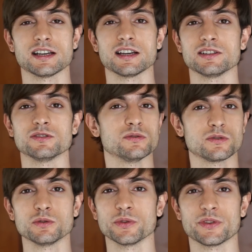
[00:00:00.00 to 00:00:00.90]
I do
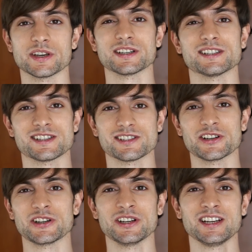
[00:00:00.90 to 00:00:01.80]
cool things,
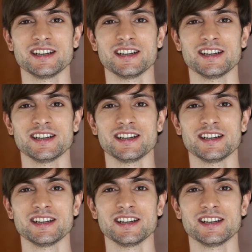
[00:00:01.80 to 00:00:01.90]
so